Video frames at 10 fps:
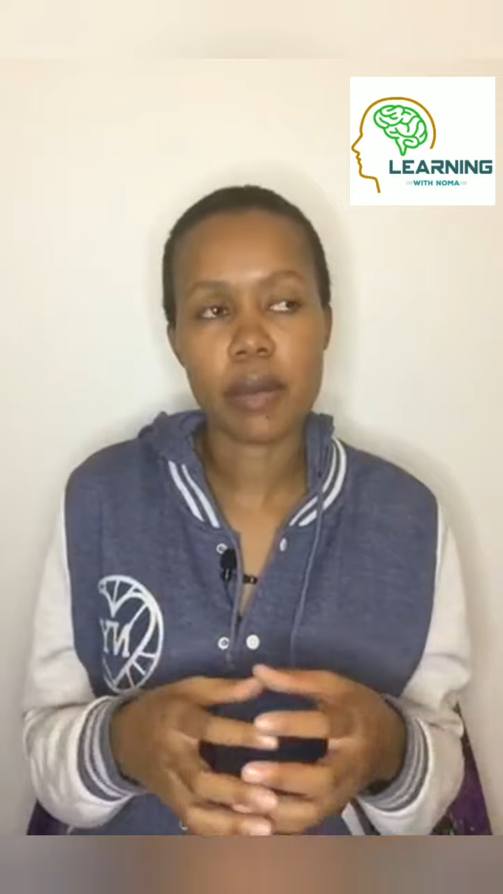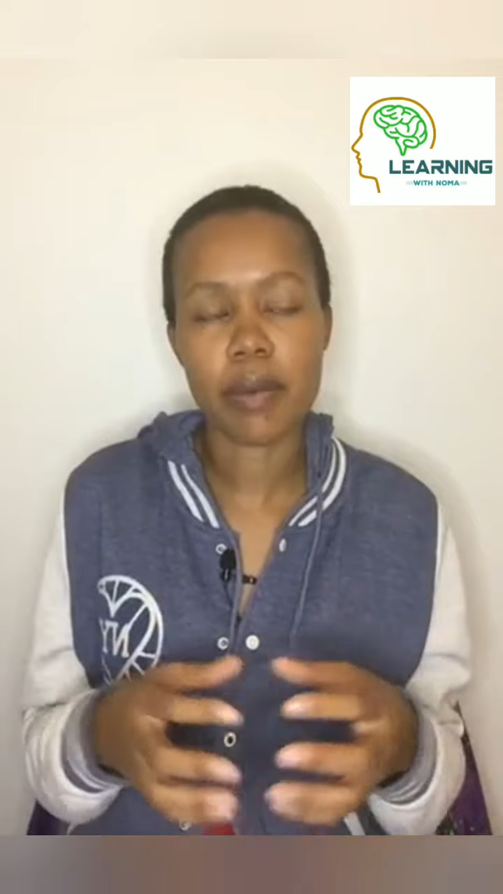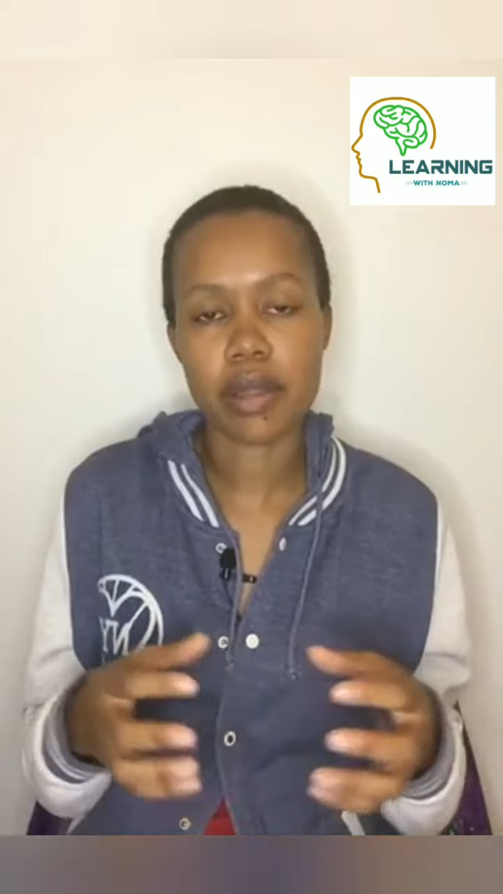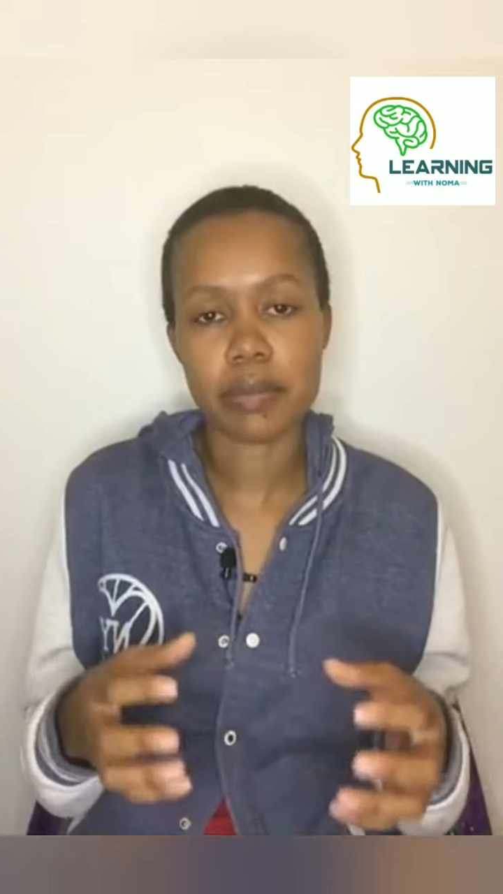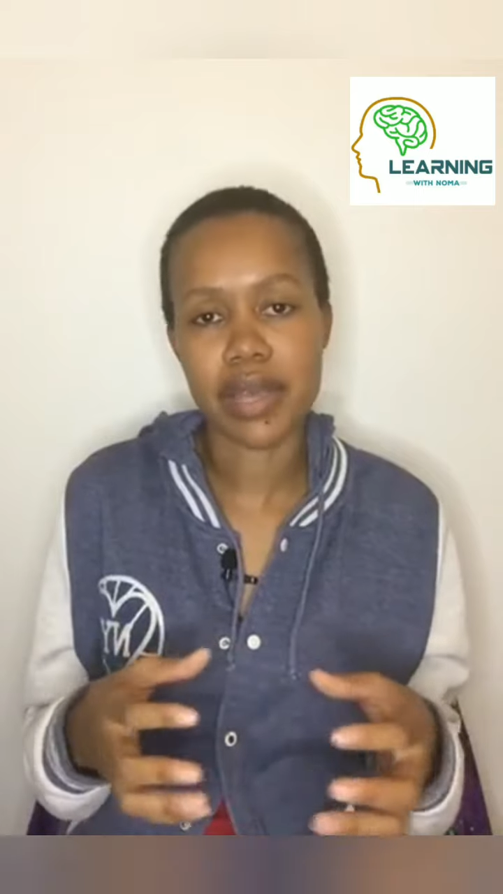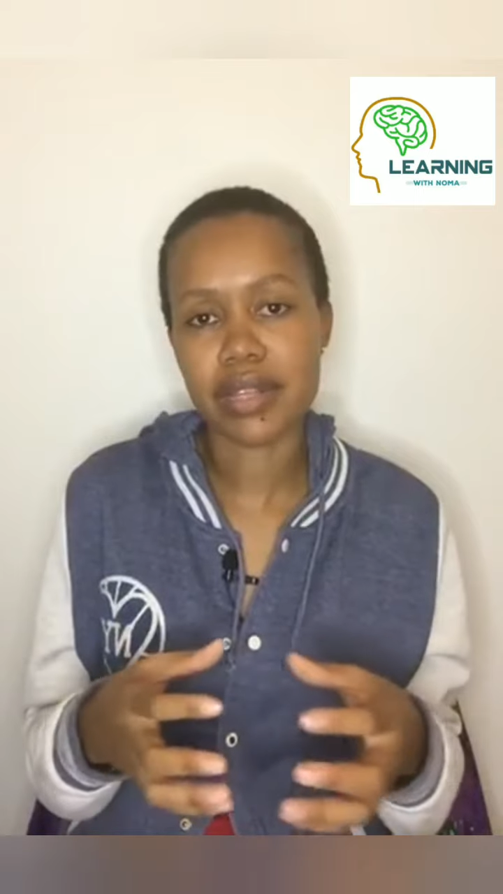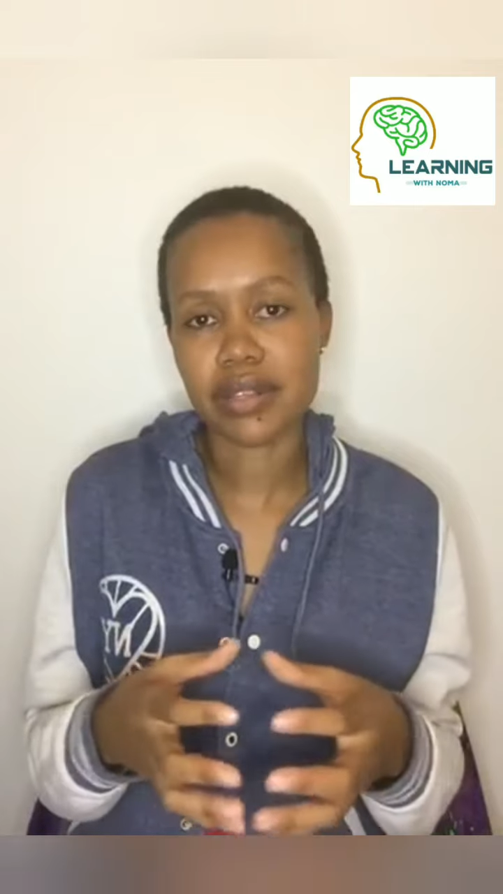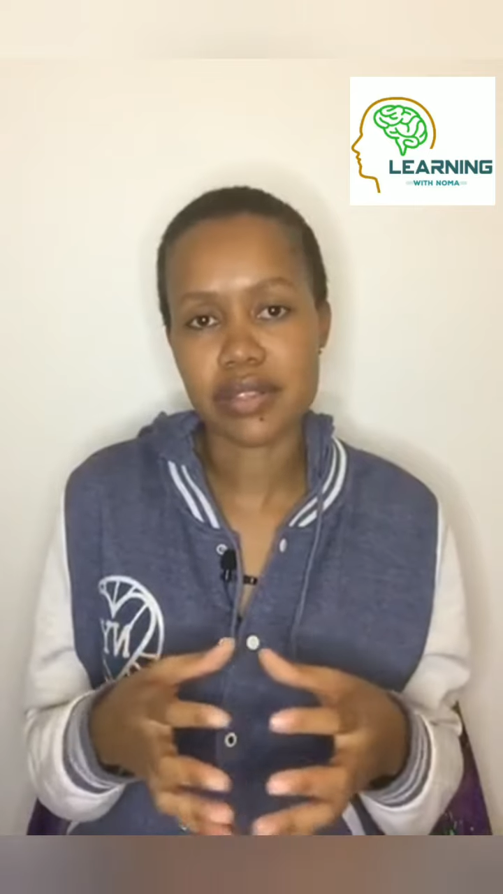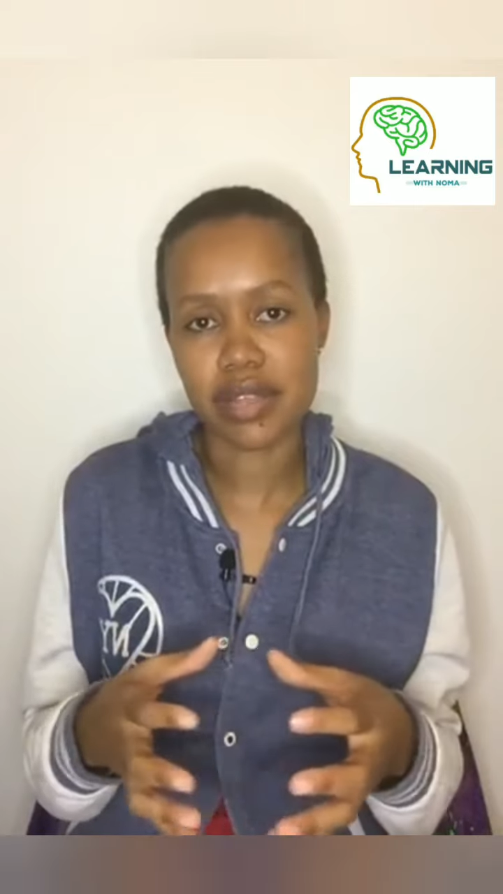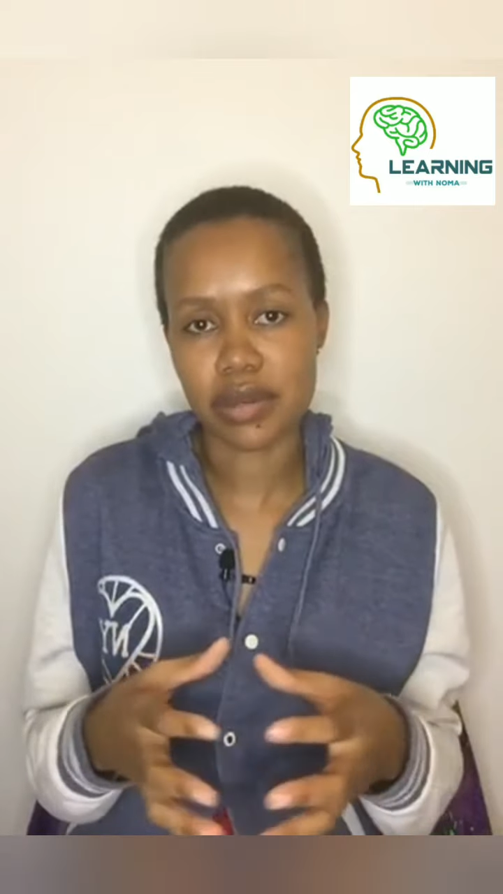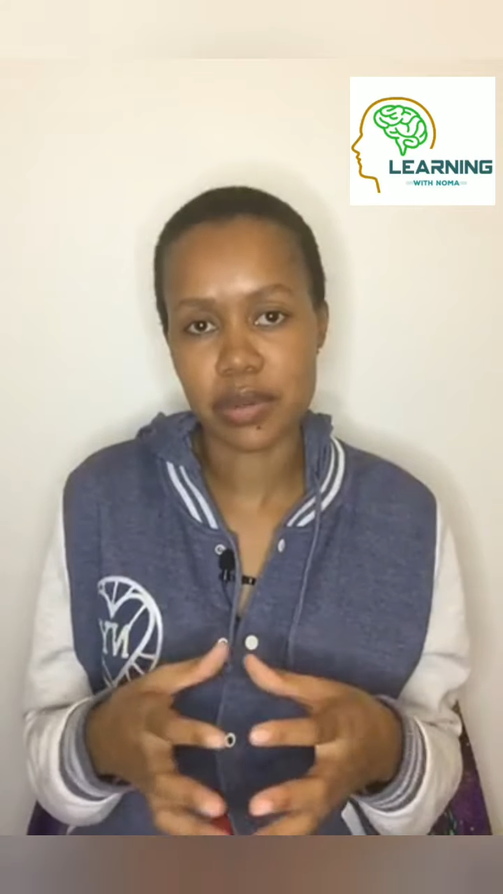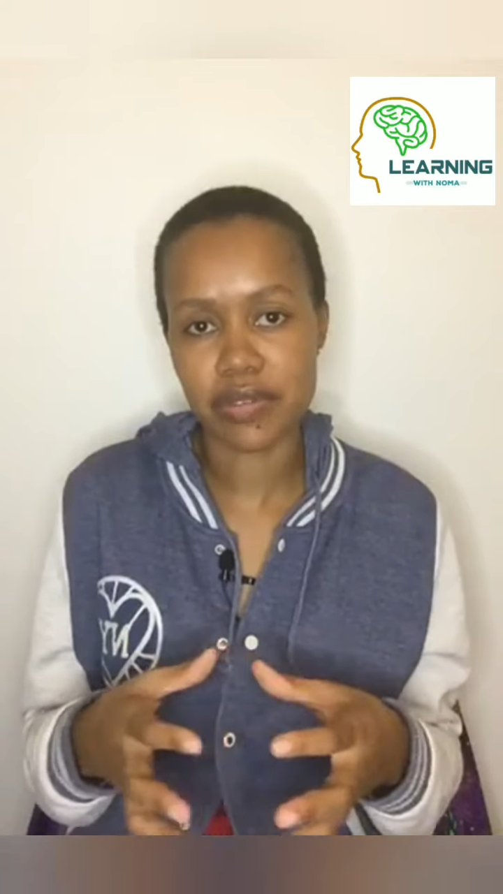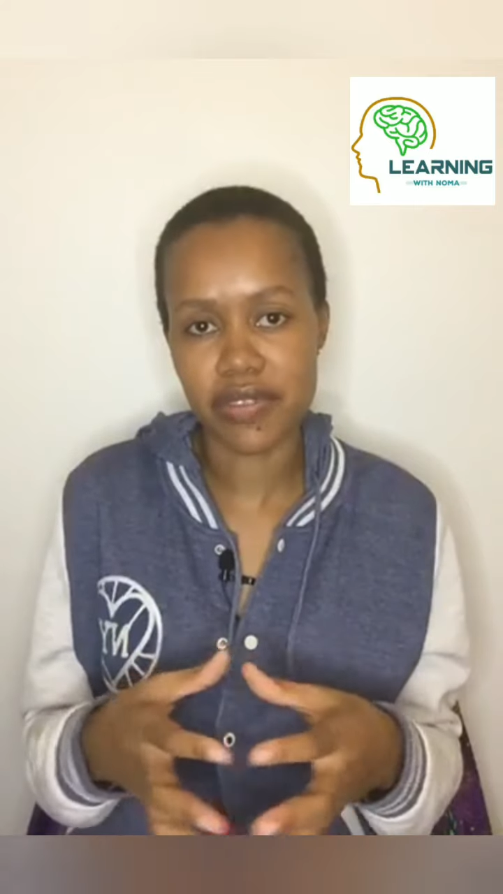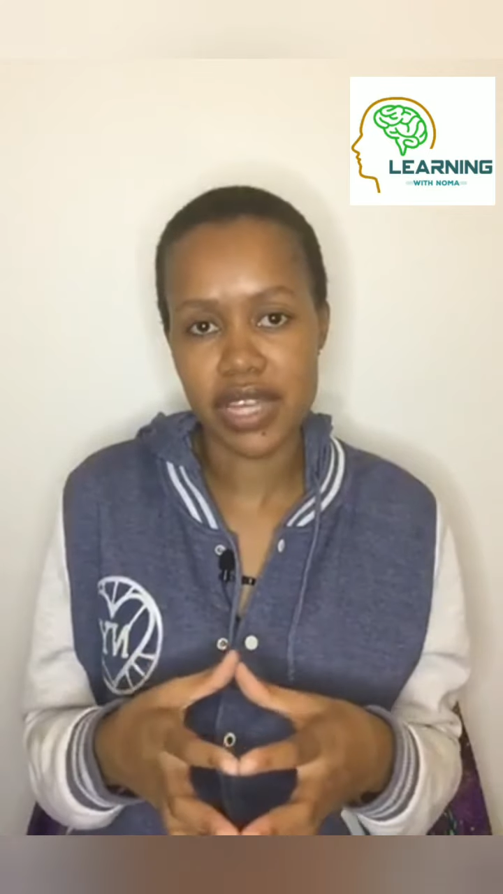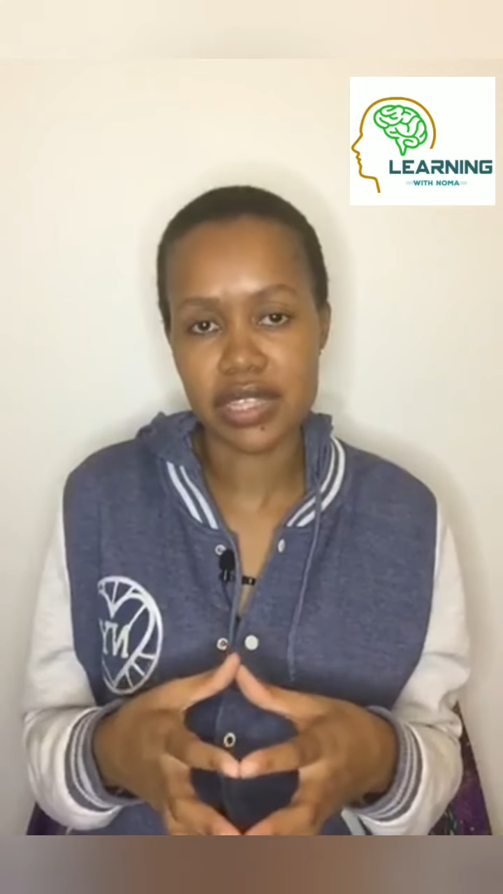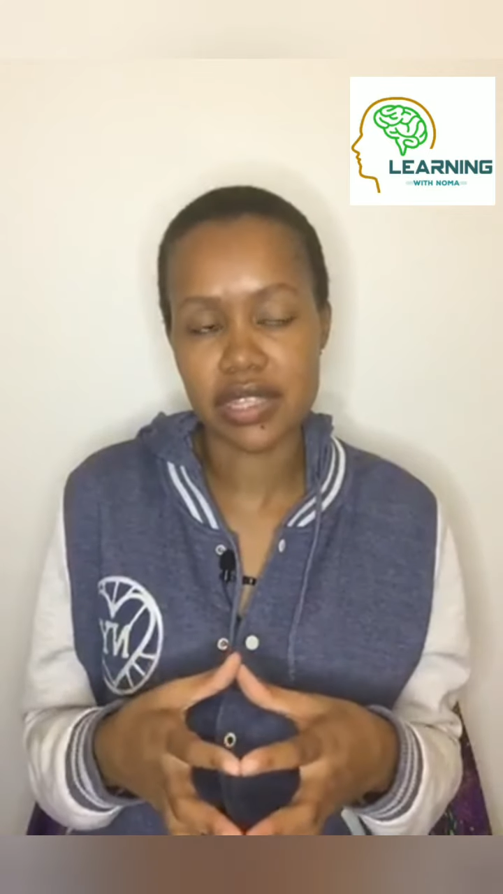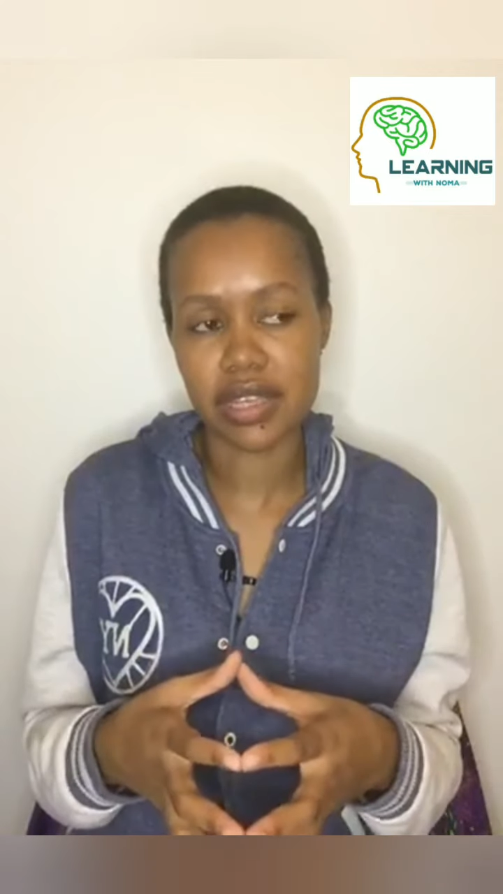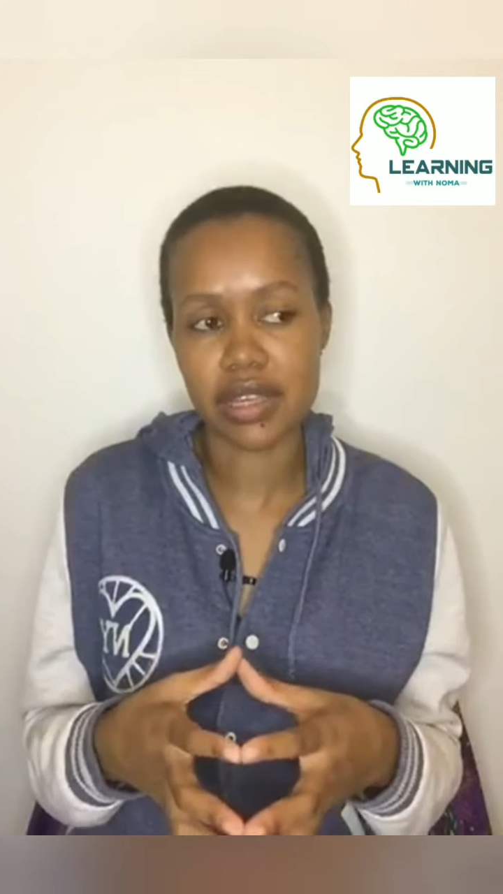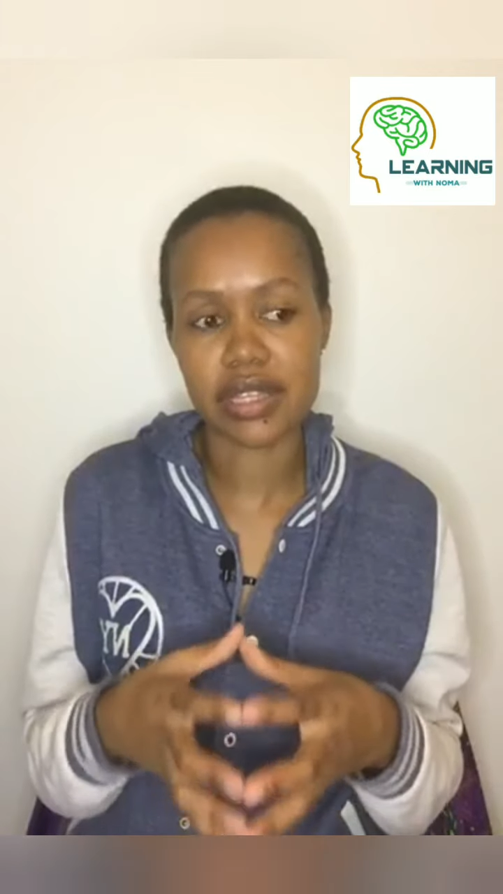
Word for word: about battles that we're facing,